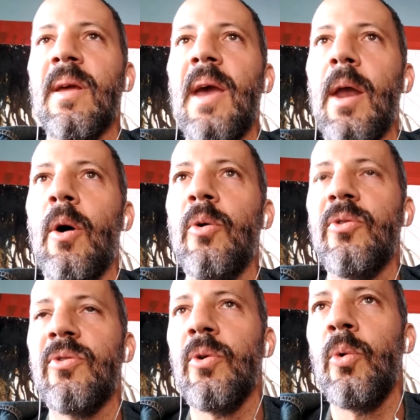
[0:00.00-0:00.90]
can
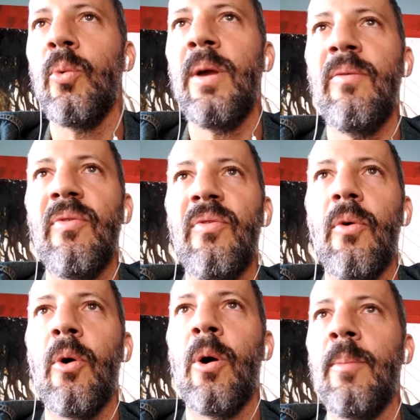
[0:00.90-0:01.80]
also
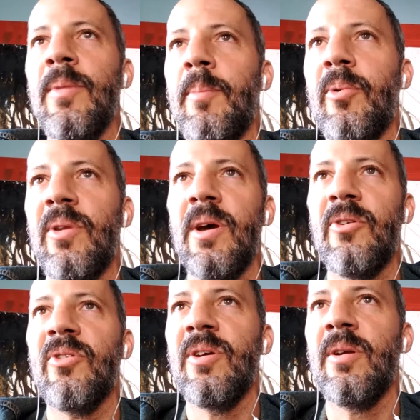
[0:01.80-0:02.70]
inform the
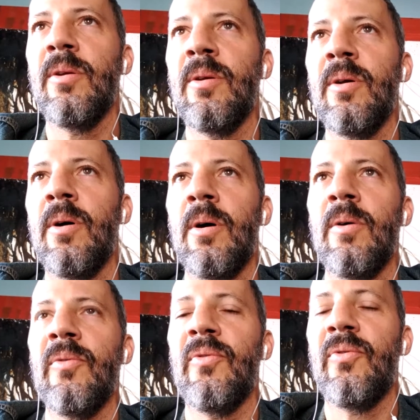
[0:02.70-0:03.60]
production
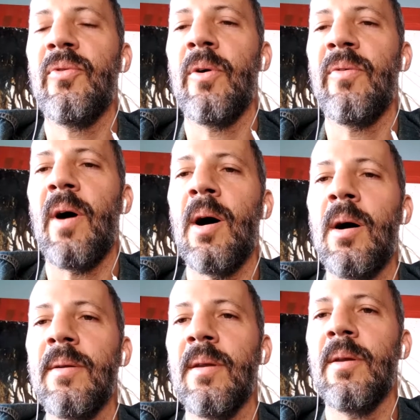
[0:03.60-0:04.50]
of
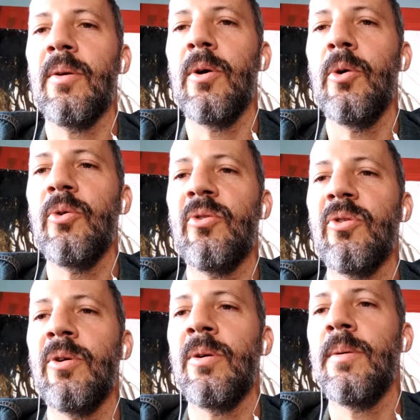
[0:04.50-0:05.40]
art and
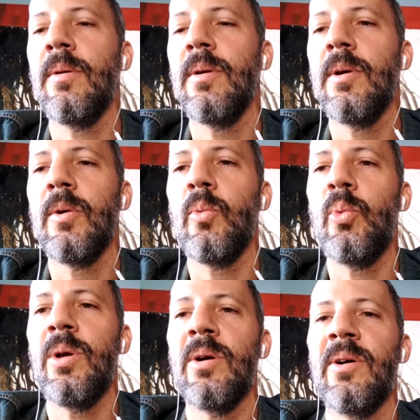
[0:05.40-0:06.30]
culture.
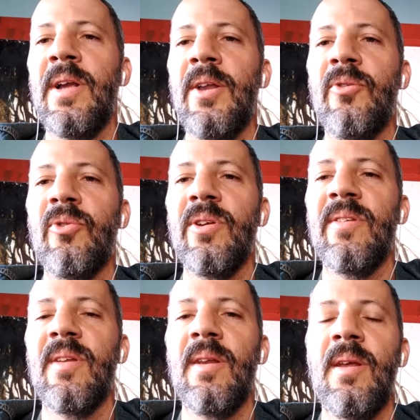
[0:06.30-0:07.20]
We are
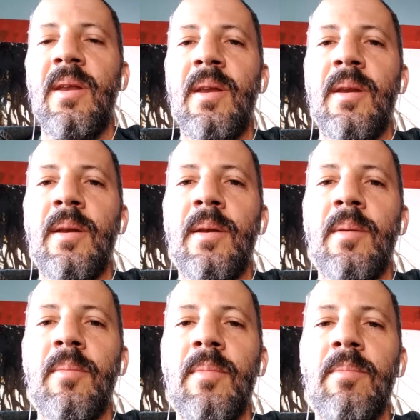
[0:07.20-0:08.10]
interested
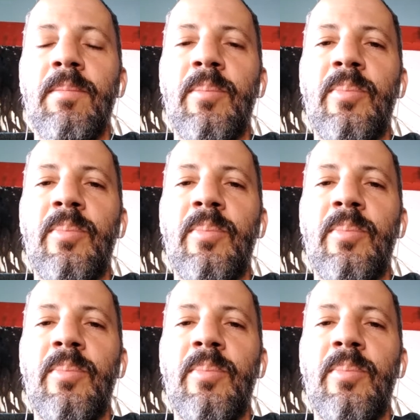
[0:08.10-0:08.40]
in